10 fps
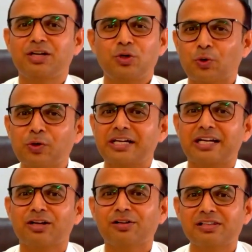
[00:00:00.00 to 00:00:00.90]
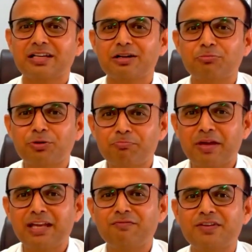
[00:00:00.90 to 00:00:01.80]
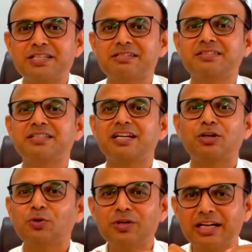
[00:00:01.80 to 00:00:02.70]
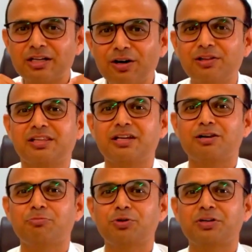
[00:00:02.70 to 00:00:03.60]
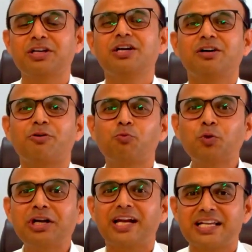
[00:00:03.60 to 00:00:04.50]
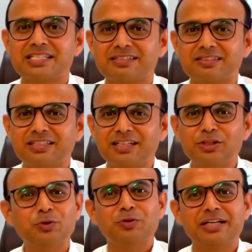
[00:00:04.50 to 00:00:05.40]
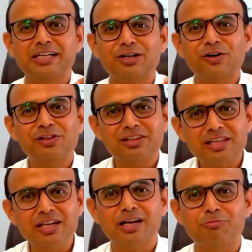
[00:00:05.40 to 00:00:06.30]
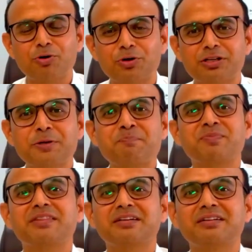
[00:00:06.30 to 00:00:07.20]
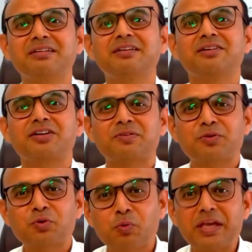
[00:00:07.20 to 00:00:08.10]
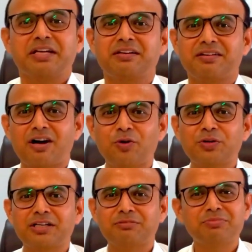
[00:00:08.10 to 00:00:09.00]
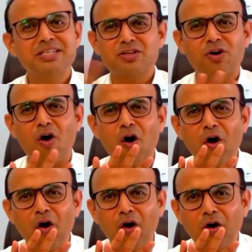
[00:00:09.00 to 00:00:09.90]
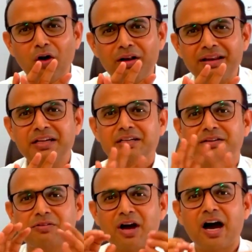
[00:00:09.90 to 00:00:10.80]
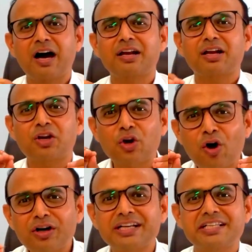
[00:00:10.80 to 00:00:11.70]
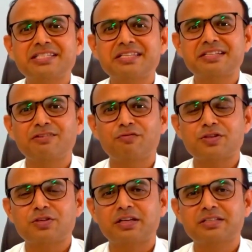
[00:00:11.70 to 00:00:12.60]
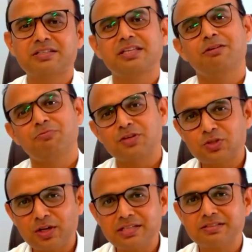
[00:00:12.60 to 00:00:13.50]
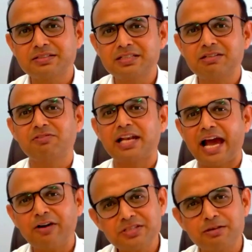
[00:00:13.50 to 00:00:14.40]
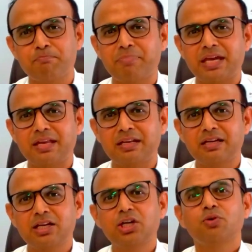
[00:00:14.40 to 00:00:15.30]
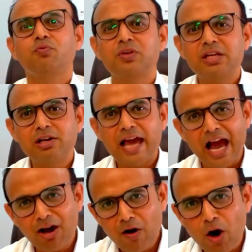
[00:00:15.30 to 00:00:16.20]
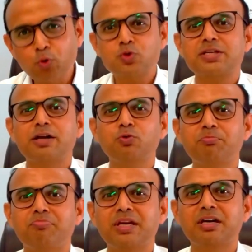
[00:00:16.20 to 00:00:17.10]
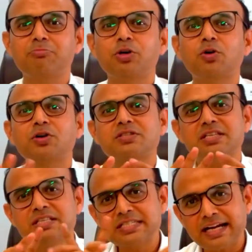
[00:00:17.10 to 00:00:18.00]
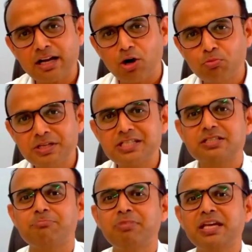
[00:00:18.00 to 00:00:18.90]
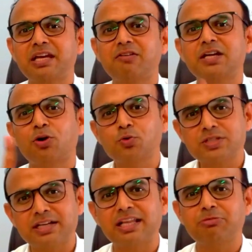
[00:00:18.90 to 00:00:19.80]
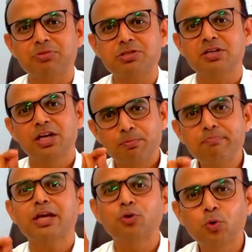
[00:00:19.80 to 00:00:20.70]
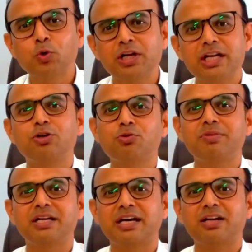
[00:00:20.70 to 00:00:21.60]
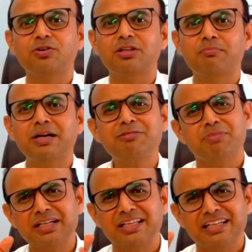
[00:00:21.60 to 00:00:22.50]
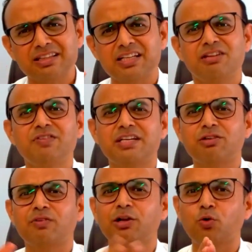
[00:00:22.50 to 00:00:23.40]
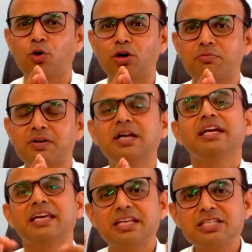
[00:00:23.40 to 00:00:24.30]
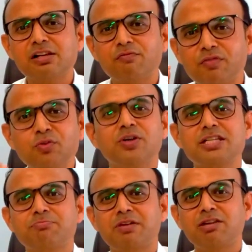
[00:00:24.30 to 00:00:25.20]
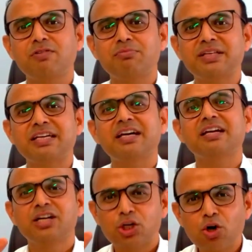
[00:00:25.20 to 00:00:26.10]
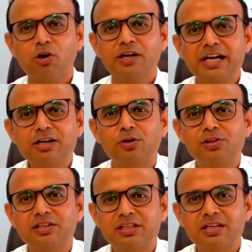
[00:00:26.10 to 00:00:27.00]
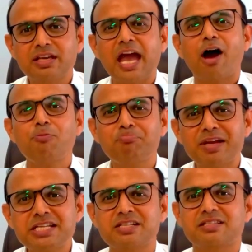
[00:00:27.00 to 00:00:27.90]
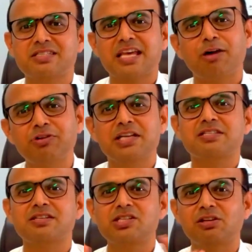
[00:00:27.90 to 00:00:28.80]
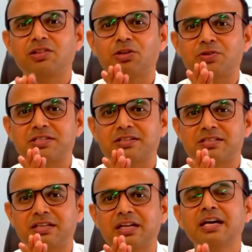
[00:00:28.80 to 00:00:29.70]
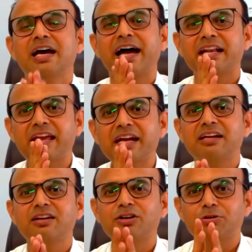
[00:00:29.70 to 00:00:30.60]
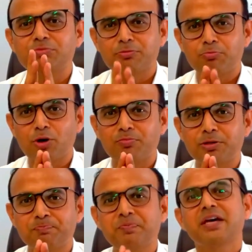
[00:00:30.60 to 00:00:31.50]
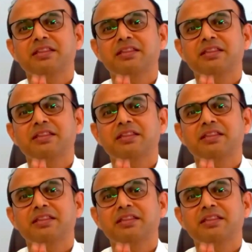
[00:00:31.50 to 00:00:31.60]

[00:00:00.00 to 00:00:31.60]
Don't at all think about pain-free surgery. Don't at all think about a woundless surgery. Don't at all think about the quick outcome. These are all not exist in fistula surgery. Fistula surgery will have some pain. We'll have outside wound bigger, because inside, how much is a big cavity, outside that much big wound need to be done on the butt. But in 3 weeks it will go off. Initial few days pain will be there. Tolerate all the thing. Have patience. Have discussion with your surgeon and get rid of the problem.